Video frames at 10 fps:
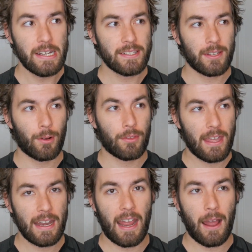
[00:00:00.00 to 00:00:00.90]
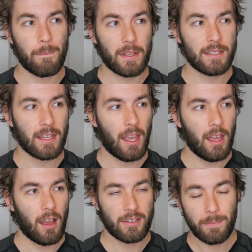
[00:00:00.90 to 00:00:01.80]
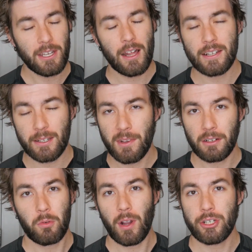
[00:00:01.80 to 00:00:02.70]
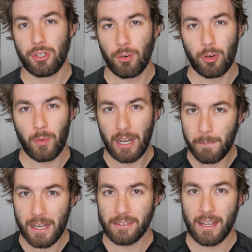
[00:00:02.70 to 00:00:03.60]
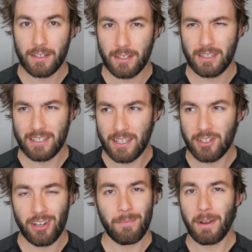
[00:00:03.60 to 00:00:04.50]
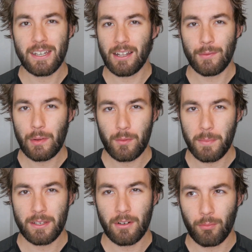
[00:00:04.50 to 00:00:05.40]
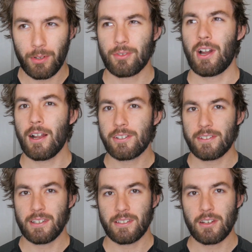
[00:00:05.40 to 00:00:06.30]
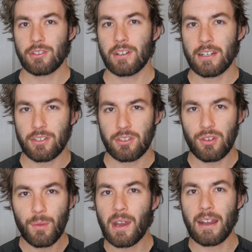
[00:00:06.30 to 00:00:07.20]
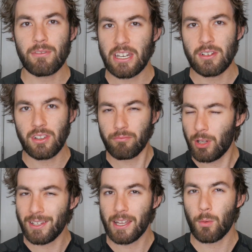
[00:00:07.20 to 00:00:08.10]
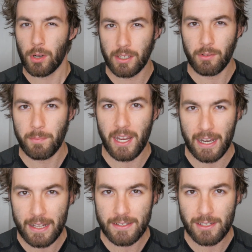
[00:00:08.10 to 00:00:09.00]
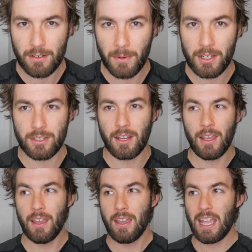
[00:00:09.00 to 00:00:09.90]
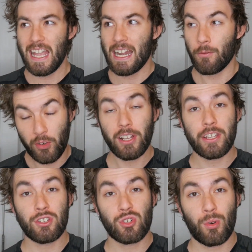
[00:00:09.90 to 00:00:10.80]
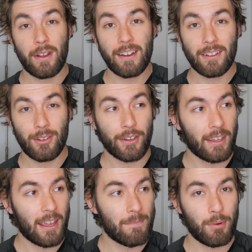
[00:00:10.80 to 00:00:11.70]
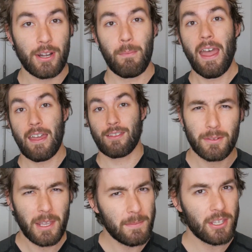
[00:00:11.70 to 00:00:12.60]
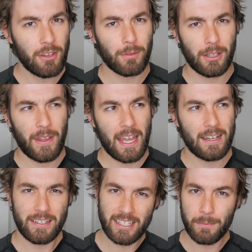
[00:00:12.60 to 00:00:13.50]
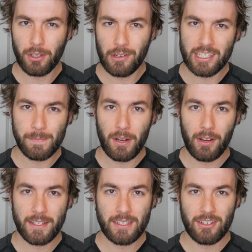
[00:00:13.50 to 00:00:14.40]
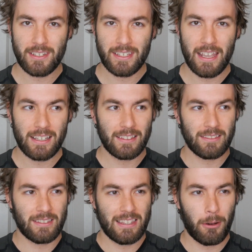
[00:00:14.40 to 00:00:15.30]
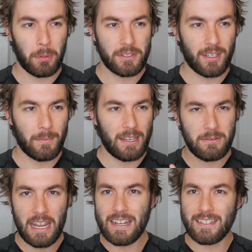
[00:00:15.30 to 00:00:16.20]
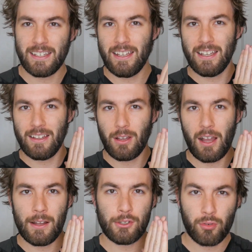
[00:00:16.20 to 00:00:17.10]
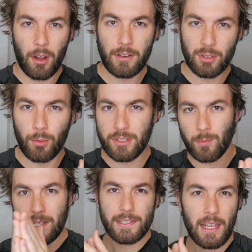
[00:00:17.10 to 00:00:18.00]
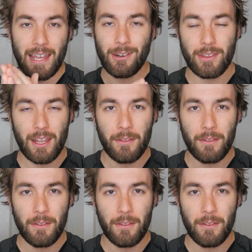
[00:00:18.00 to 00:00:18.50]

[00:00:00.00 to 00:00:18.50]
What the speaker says: So that happened. To be honest, I'm not quite sure when I made that decision. It might not have even been a real conscious decision. I just knew that I didn't really like working with my hands too much, and I really enjoyed looking at pretty math. So maybe you will have had a similar experience to just saying there was some innate draw towards one side or the